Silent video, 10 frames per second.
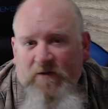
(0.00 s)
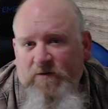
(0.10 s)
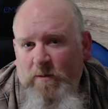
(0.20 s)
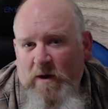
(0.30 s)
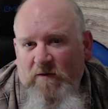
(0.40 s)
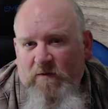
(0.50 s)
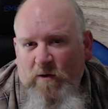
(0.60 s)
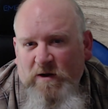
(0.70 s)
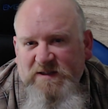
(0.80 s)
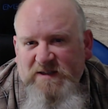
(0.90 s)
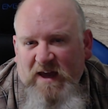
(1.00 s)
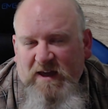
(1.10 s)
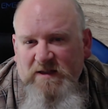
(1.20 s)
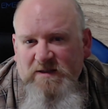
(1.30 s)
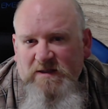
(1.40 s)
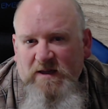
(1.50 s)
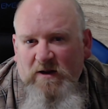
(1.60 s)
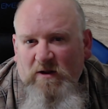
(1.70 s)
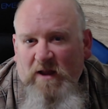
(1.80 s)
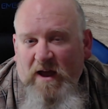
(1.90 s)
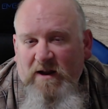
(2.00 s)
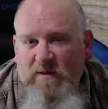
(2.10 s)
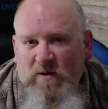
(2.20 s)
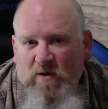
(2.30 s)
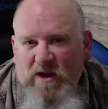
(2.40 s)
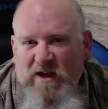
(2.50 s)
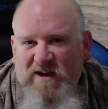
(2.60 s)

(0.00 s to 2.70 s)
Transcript: about 40 seconds, it'll light up green.